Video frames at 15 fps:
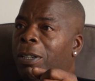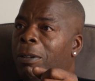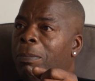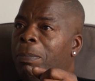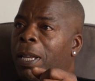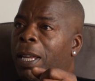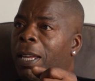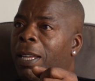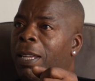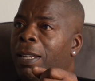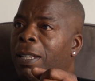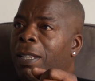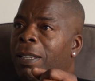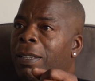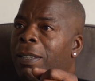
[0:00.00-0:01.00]
her beer,
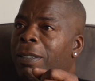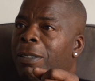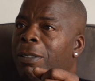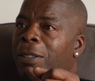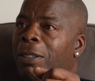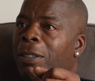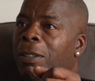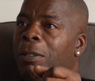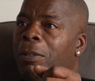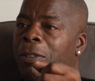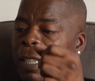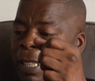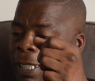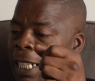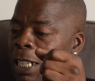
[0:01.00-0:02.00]

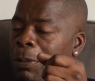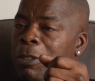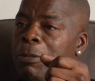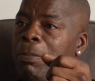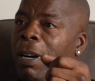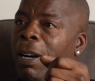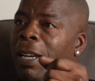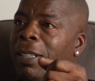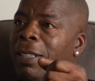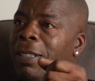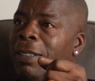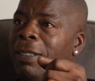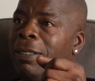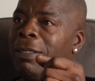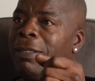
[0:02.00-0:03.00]
thinking it was mine.
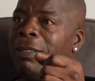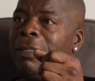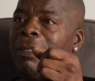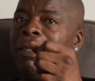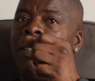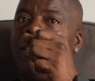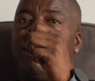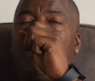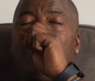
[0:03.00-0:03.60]
And